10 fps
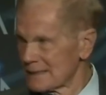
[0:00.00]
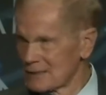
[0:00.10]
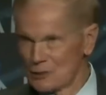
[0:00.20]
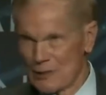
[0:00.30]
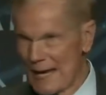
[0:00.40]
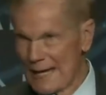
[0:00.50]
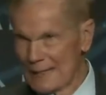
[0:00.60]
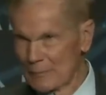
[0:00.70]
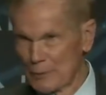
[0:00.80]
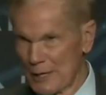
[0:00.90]
to try
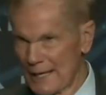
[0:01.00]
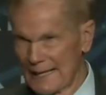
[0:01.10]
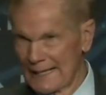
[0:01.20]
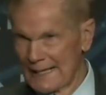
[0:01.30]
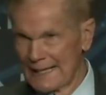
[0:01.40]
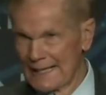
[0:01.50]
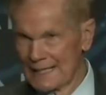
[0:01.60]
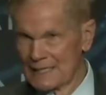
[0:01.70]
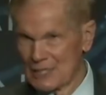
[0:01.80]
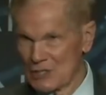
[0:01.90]
to bring any
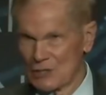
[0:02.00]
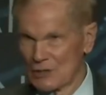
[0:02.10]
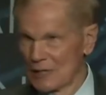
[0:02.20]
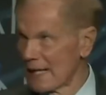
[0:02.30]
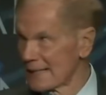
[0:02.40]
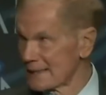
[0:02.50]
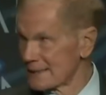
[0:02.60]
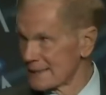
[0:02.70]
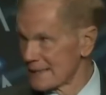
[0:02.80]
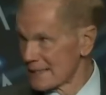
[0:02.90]
additional light
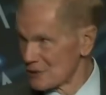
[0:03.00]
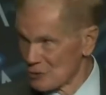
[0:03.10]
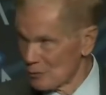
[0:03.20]
to this.